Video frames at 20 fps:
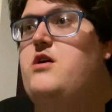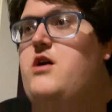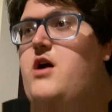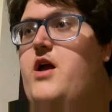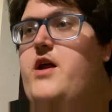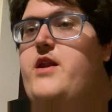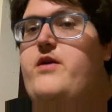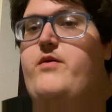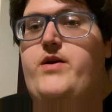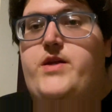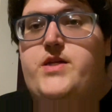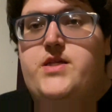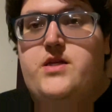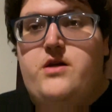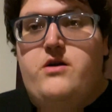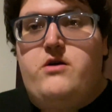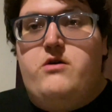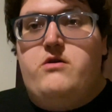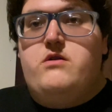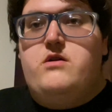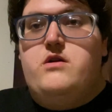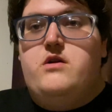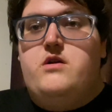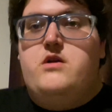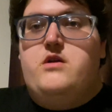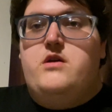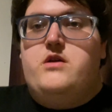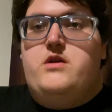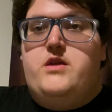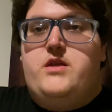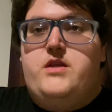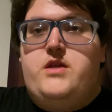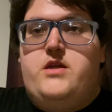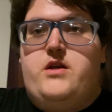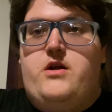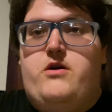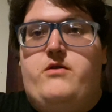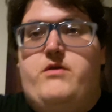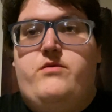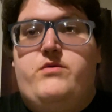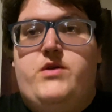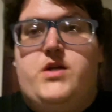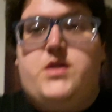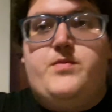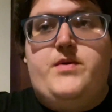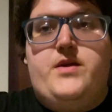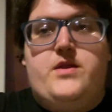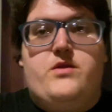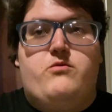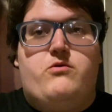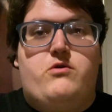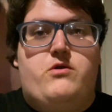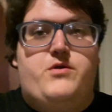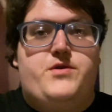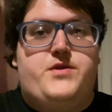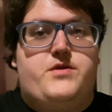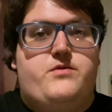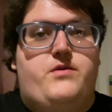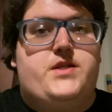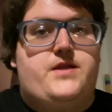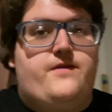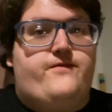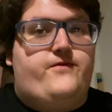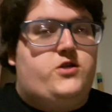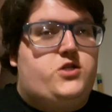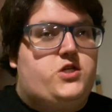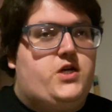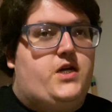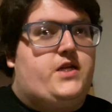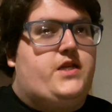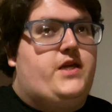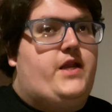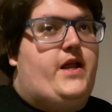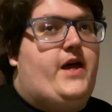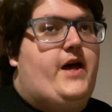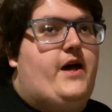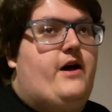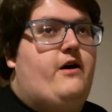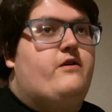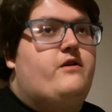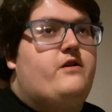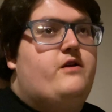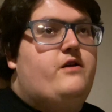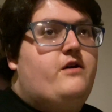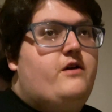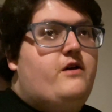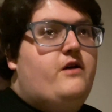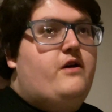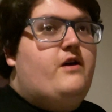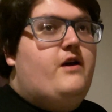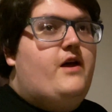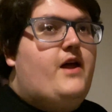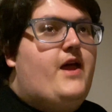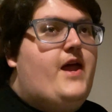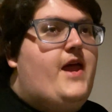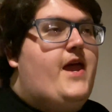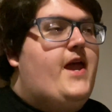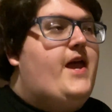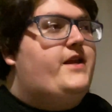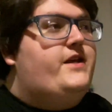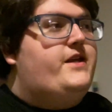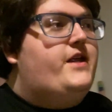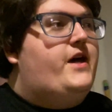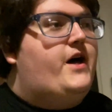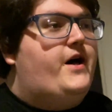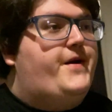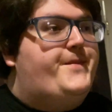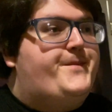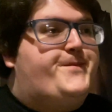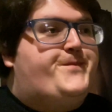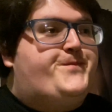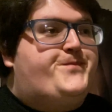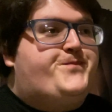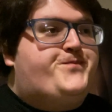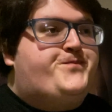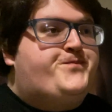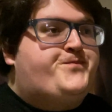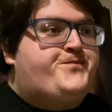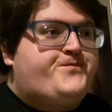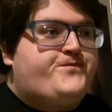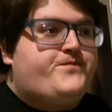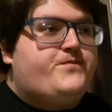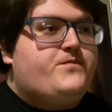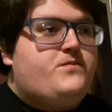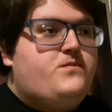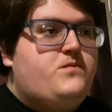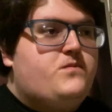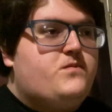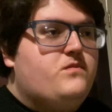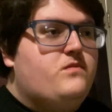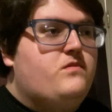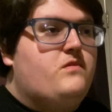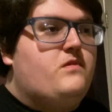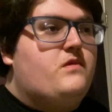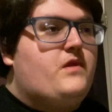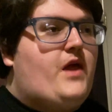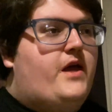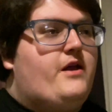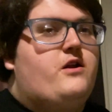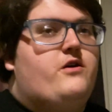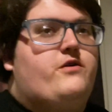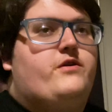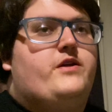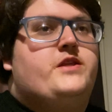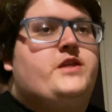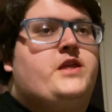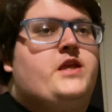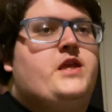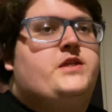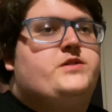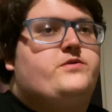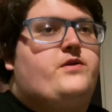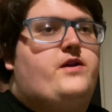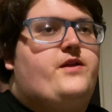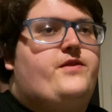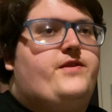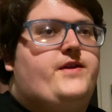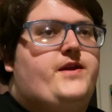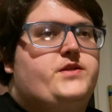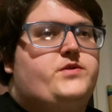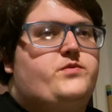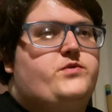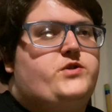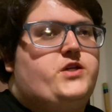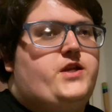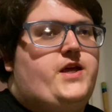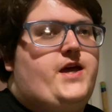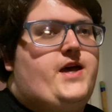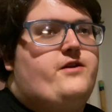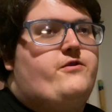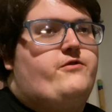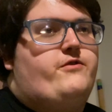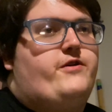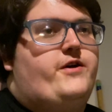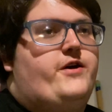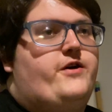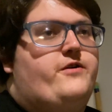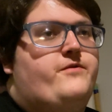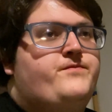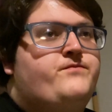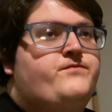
Anyway, so, you know, it would just mean the world to us if you checked it out, and um. I don't know. Is there anything else we should add or no?